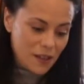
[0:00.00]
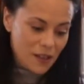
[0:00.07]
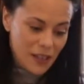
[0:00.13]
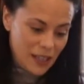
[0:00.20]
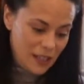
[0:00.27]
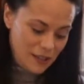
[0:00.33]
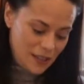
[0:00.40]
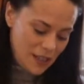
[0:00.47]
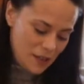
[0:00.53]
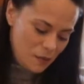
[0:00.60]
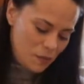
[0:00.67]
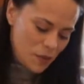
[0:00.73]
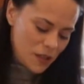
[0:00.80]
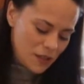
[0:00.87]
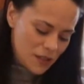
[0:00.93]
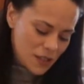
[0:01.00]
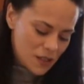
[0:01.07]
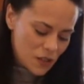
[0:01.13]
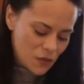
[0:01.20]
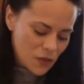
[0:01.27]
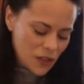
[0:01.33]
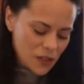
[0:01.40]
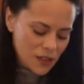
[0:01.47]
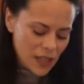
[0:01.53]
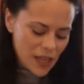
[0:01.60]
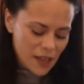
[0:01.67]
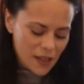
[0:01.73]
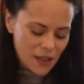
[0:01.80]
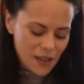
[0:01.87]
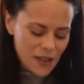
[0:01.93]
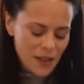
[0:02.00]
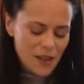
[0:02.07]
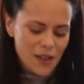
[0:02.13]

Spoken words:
or anything, but it does feel like